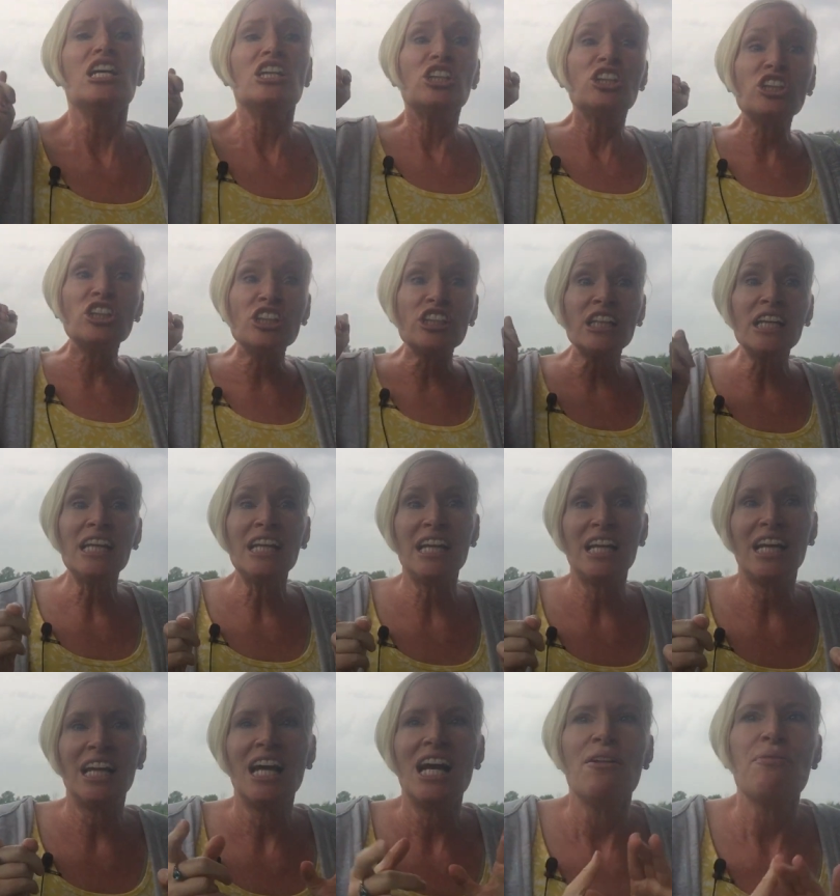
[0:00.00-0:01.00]

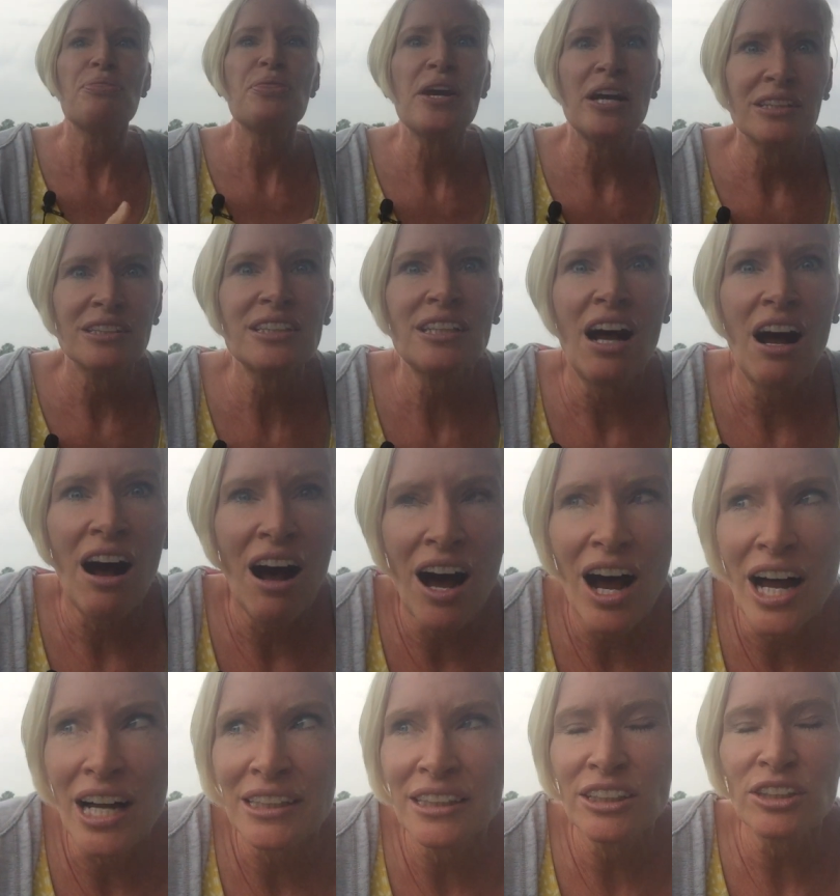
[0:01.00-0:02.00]
She does
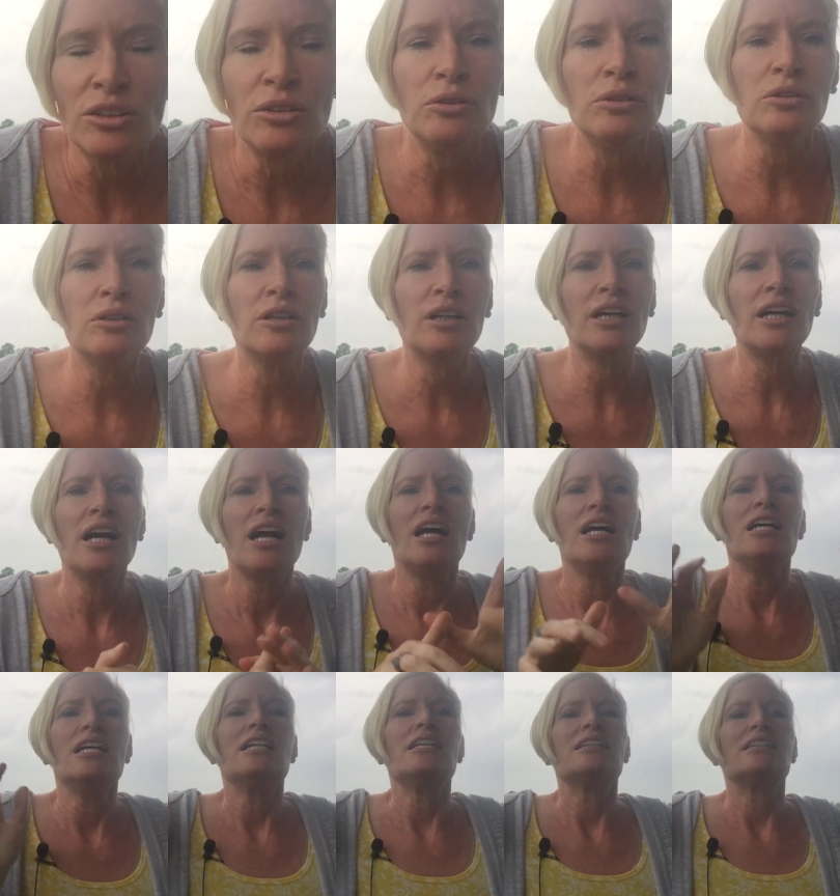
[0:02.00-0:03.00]
haunt or
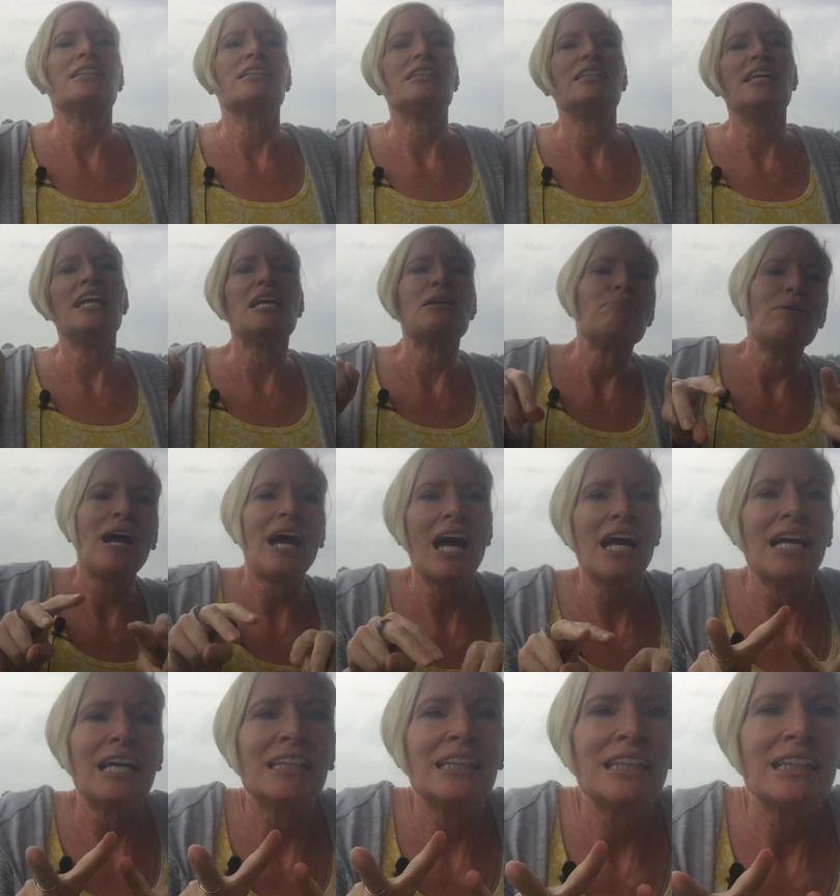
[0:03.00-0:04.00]
sneak
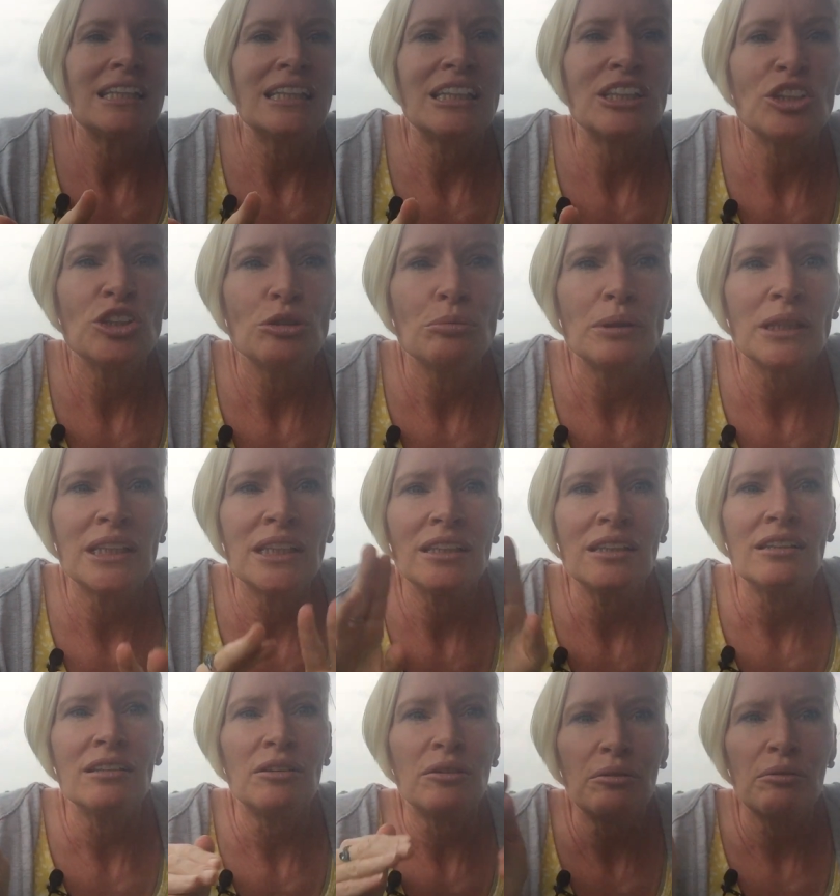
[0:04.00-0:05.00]
back into the
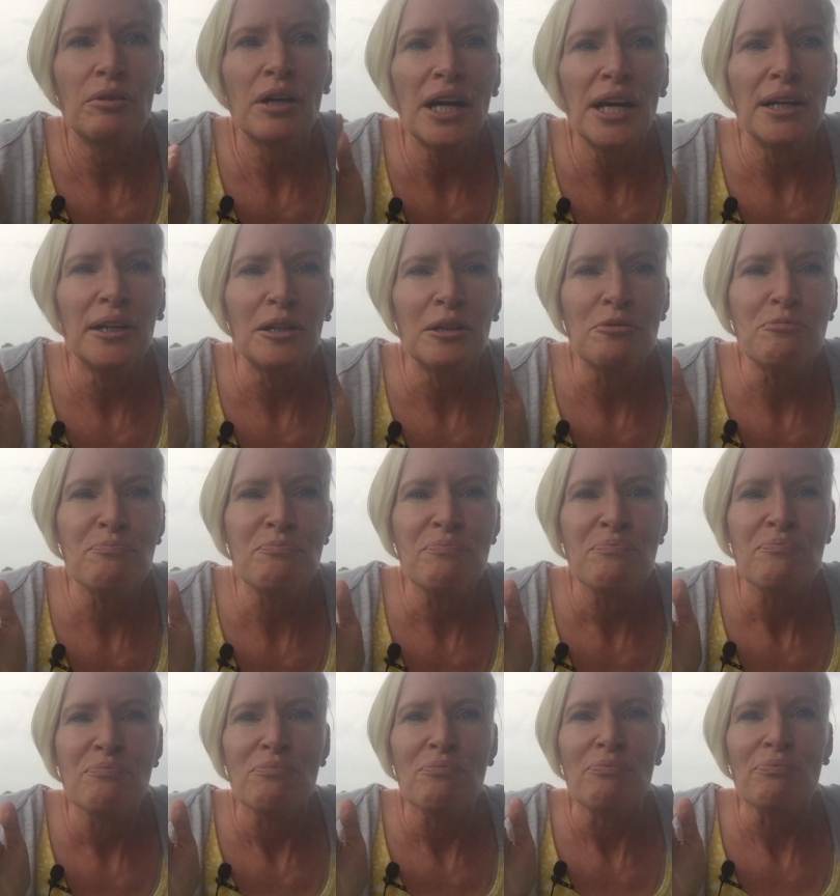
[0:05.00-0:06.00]
human realm
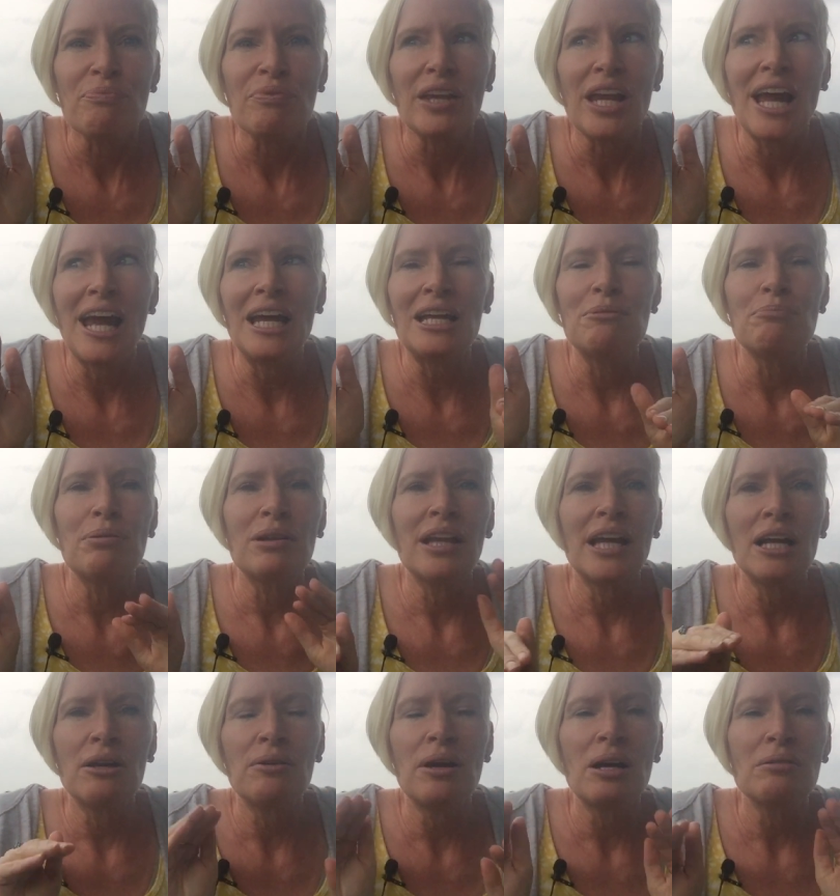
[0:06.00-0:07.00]
and
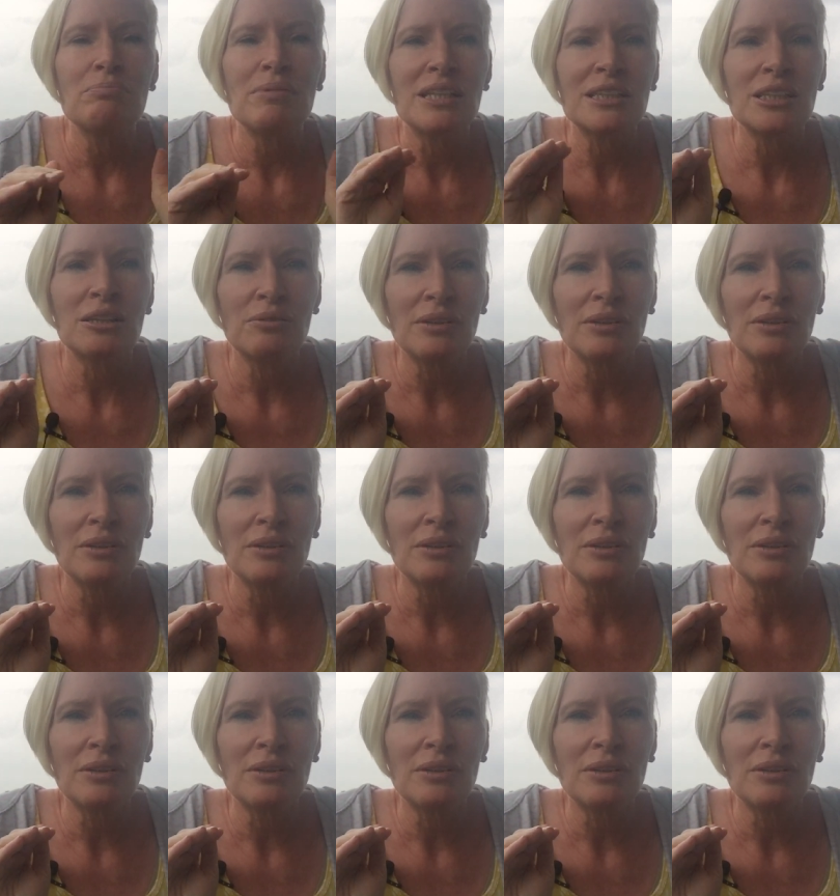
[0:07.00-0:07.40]
play around, mess